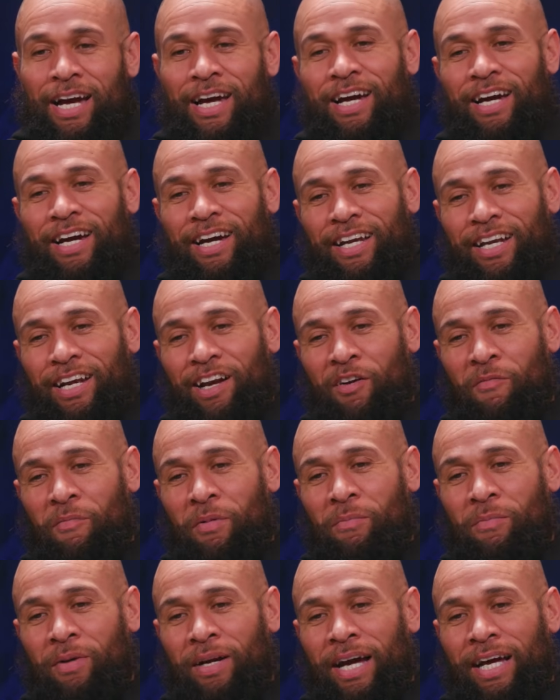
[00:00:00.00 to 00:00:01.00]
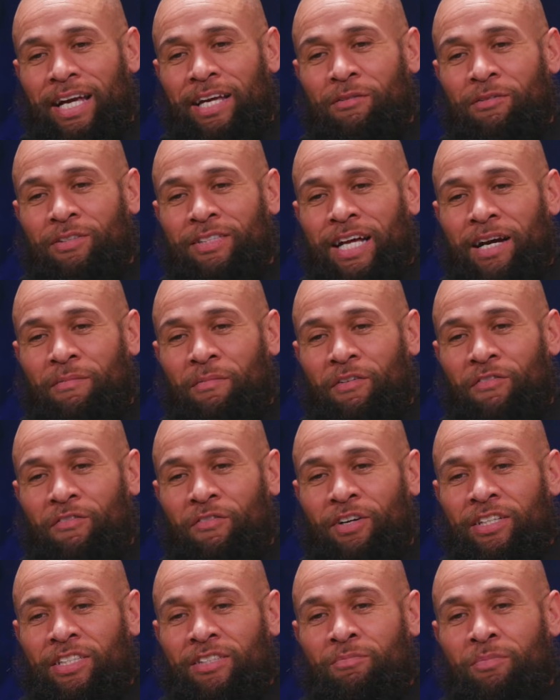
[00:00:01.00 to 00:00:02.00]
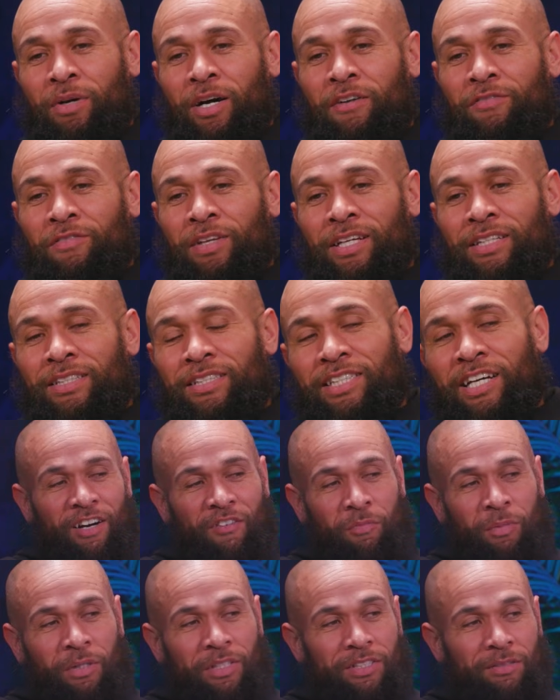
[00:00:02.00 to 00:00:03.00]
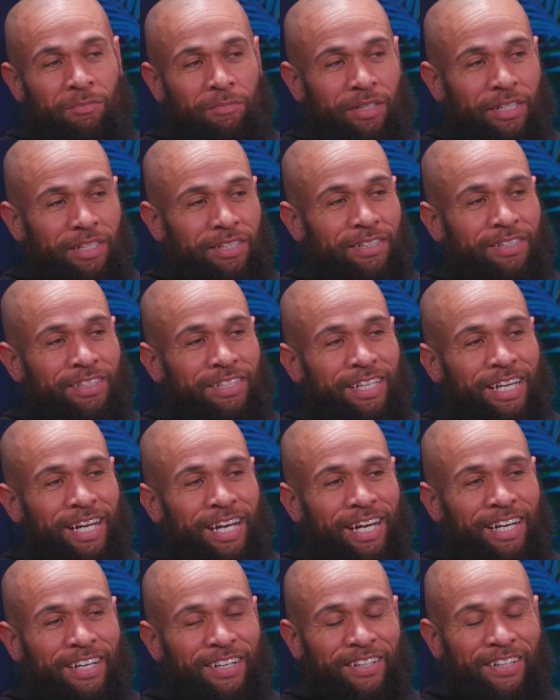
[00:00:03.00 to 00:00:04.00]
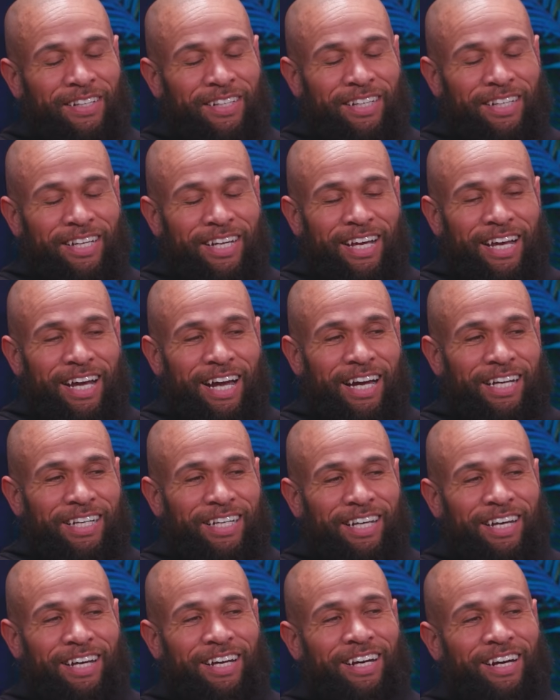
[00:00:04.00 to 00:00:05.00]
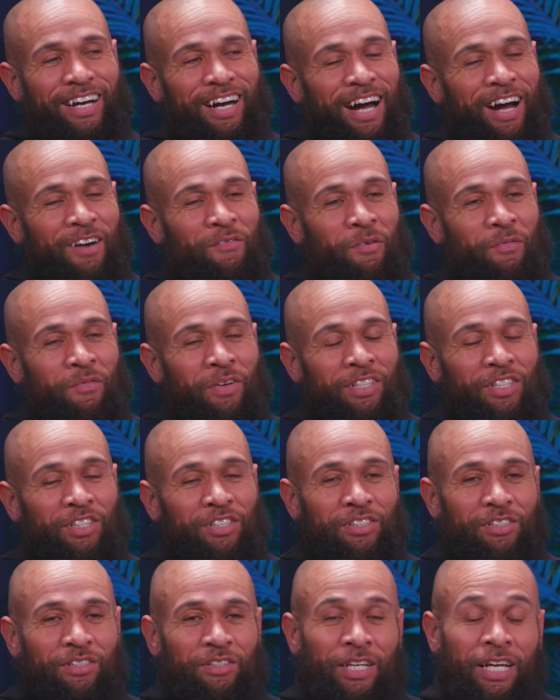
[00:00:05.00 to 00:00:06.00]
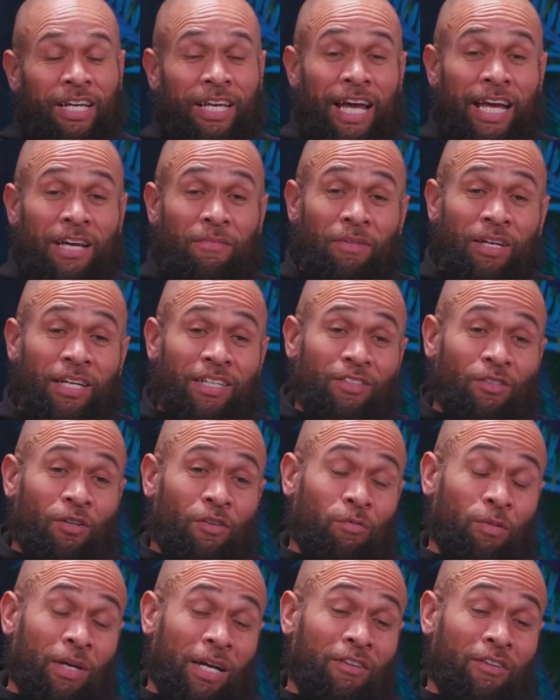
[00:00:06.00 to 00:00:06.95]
And I remember like it was like my friend's birthday in South Beach in Brixton, yeah. And I remember just the game kicked off.